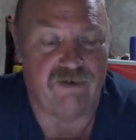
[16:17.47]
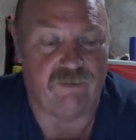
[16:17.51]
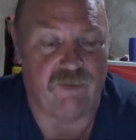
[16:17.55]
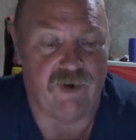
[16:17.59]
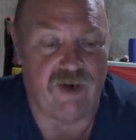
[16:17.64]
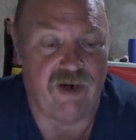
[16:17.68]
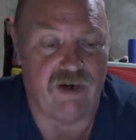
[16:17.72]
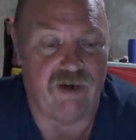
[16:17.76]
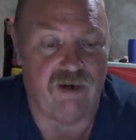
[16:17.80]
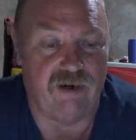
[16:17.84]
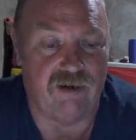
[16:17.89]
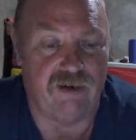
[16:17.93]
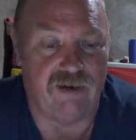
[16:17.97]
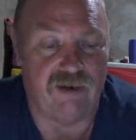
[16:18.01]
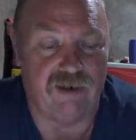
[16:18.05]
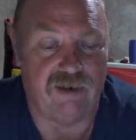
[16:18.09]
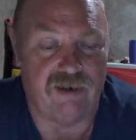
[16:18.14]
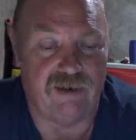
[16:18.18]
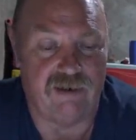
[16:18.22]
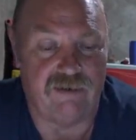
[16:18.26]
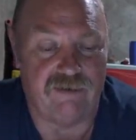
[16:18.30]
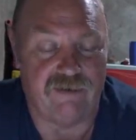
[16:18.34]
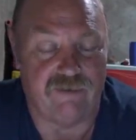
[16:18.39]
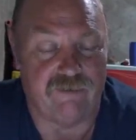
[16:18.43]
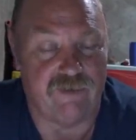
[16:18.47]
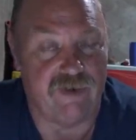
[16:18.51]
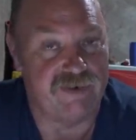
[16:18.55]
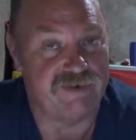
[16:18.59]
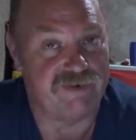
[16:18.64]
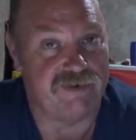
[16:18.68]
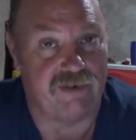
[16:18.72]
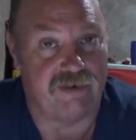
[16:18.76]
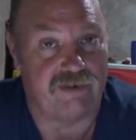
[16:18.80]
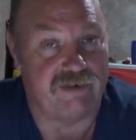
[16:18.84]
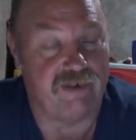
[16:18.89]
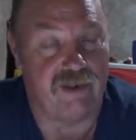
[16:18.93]
where there
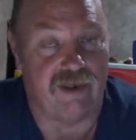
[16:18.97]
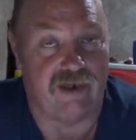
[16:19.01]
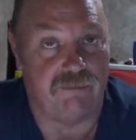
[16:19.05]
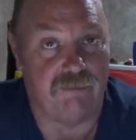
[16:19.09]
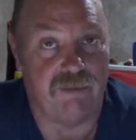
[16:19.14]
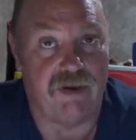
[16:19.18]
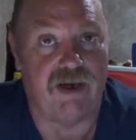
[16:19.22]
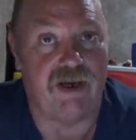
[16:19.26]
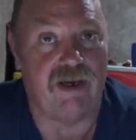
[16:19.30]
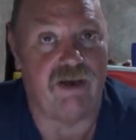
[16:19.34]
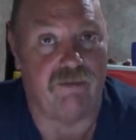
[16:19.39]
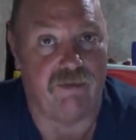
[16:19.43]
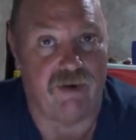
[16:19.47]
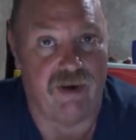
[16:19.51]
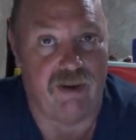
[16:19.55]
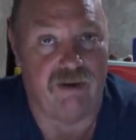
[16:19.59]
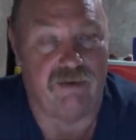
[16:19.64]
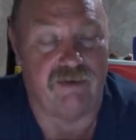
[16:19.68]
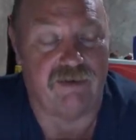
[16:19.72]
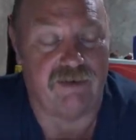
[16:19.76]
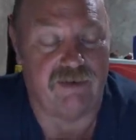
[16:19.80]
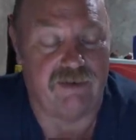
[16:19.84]
isn't a ton of money around.